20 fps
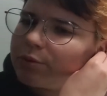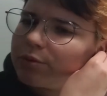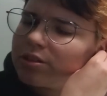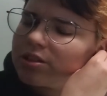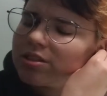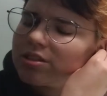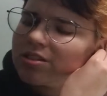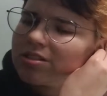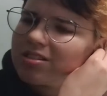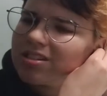was
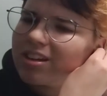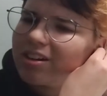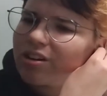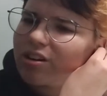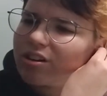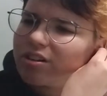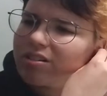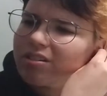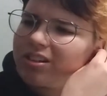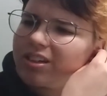just,
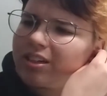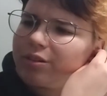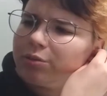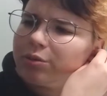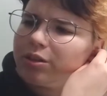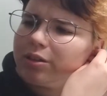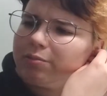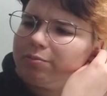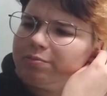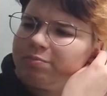it
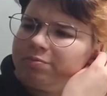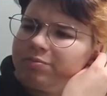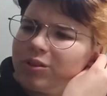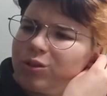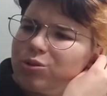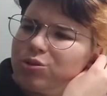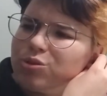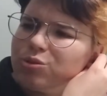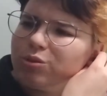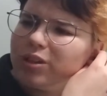was
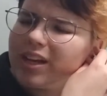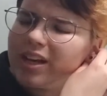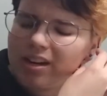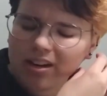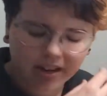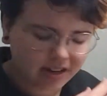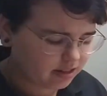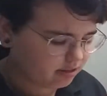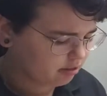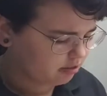too late.
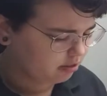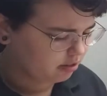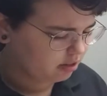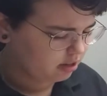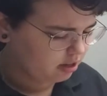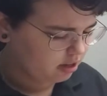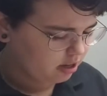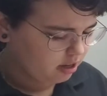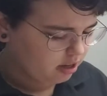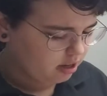I couldn't
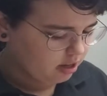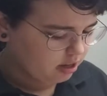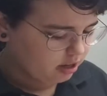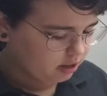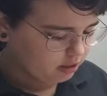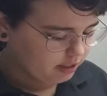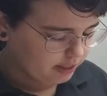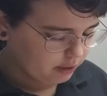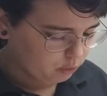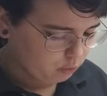
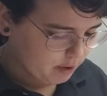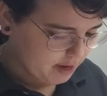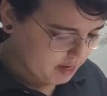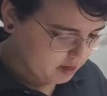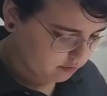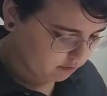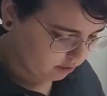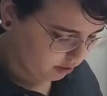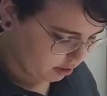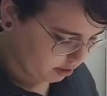like wait
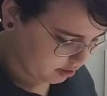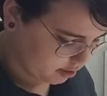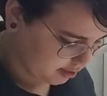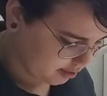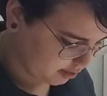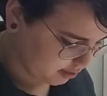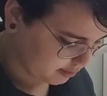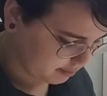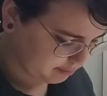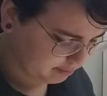for it to
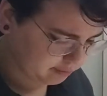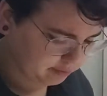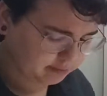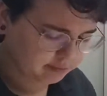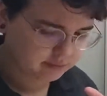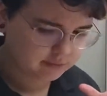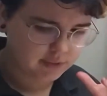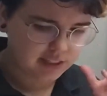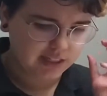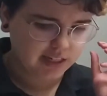
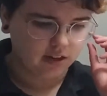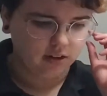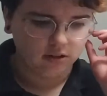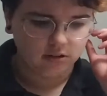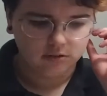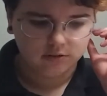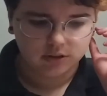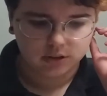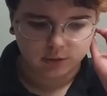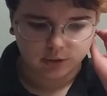
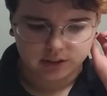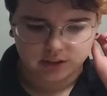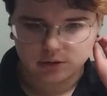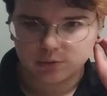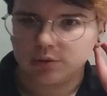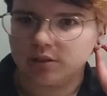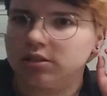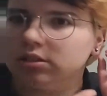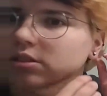settle, so I just went to